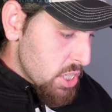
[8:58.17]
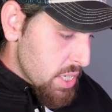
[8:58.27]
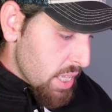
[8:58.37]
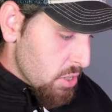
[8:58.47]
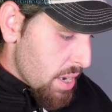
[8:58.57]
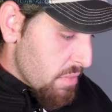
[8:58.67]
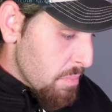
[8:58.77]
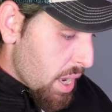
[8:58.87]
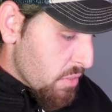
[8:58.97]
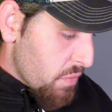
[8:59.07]
telegraph,
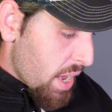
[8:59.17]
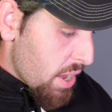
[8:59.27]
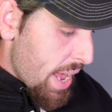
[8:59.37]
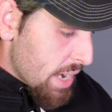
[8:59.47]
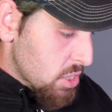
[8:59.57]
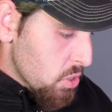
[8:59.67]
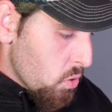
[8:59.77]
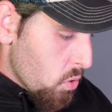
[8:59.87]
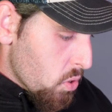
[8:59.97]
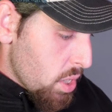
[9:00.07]
modify actor
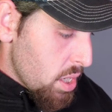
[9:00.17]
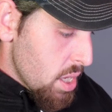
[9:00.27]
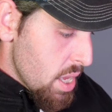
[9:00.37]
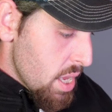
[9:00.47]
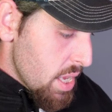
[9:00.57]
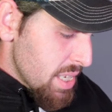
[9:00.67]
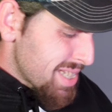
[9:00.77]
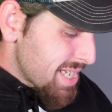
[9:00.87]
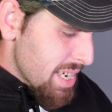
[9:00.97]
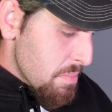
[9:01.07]
aura,
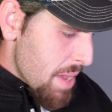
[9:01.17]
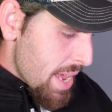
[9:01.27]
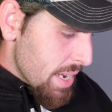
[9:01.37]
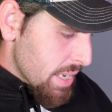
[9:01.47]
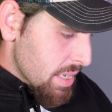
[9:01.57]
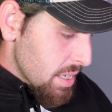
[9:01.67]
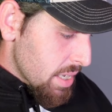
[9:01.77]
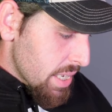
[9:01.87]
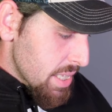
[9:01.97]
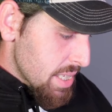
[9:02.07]
cinematic
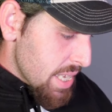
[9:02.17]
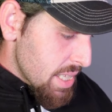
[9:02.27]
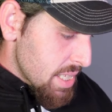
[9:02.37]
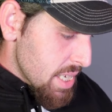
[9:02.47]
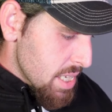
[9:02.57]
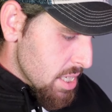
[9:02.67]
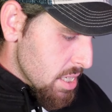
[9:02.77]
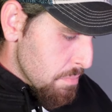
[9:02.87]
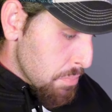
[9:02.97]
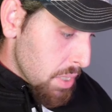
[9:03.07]

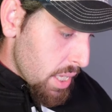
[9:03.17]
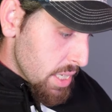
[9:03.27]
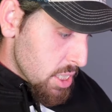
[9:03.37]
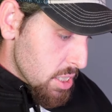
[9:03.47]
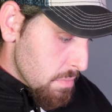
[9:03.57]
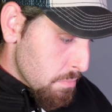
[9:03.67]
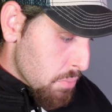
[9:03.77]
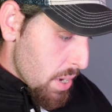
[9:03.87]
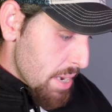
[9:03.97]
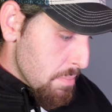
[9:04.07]
consensus, plus
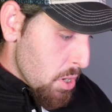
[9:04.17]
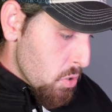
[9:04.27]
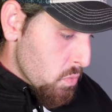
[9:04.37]
bread mode